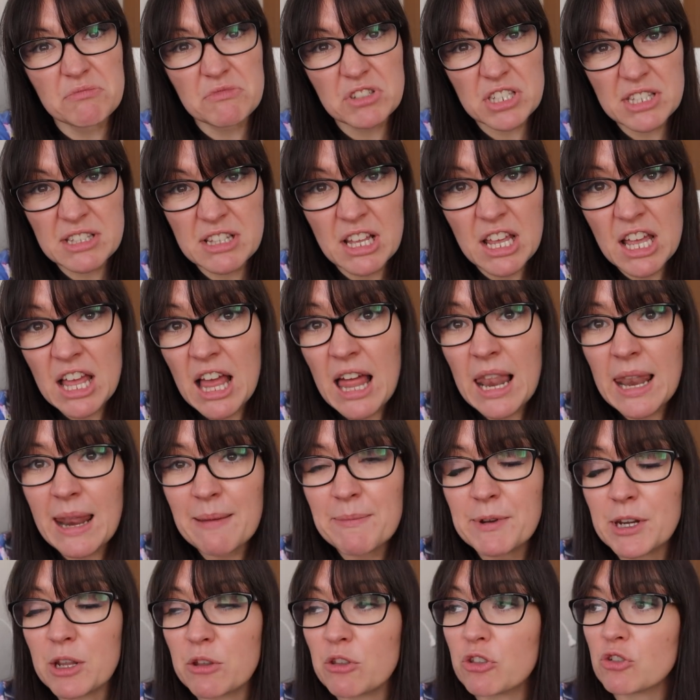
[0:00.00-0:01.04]
Just let
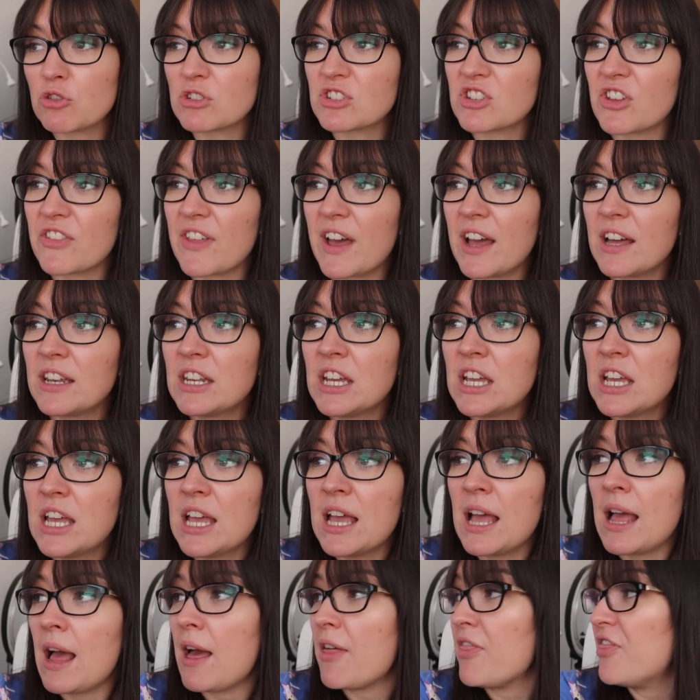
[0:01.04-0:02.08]
me know your thoughts on
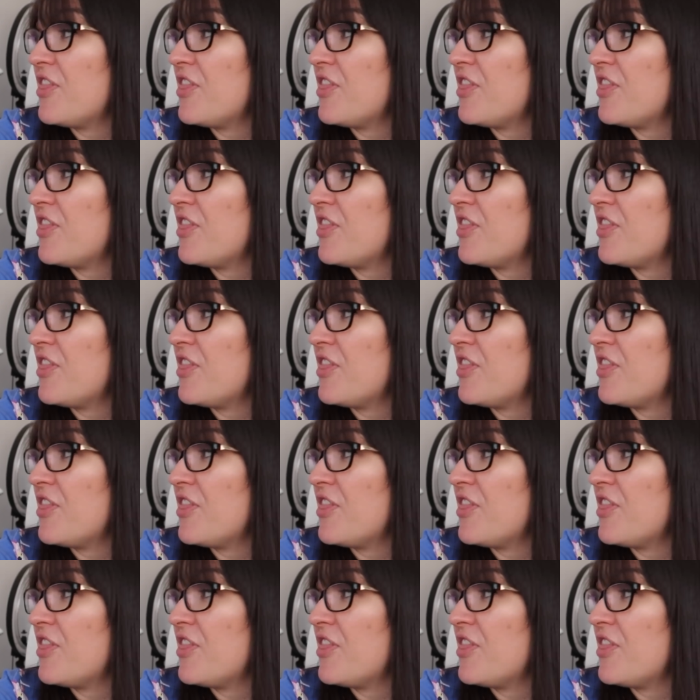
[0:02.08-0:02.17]
that.